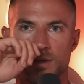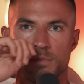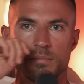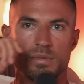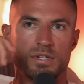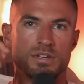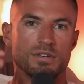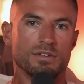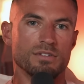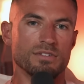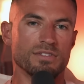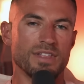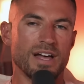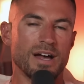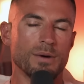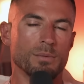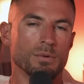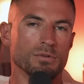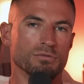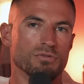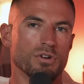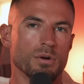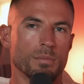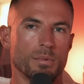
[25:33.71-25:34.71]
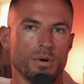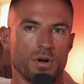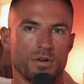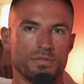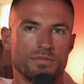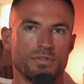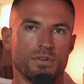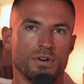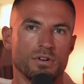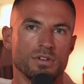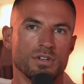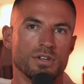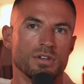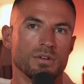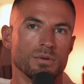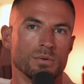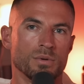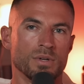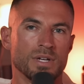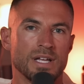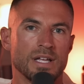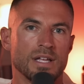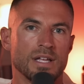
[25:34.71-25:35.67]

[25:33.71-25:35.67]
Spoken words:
because that will rub off on you.